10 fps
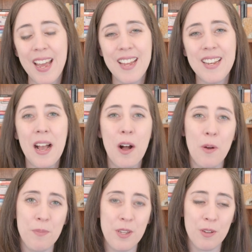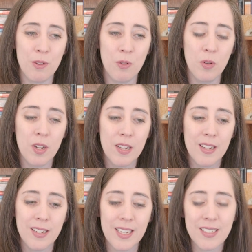help you
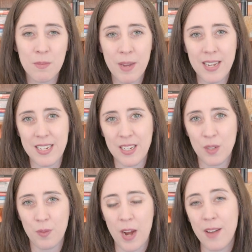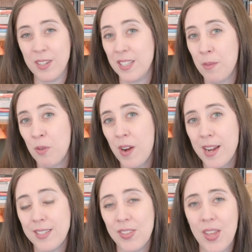get some ideas for how to
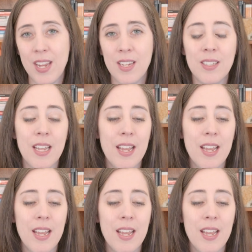summarize things.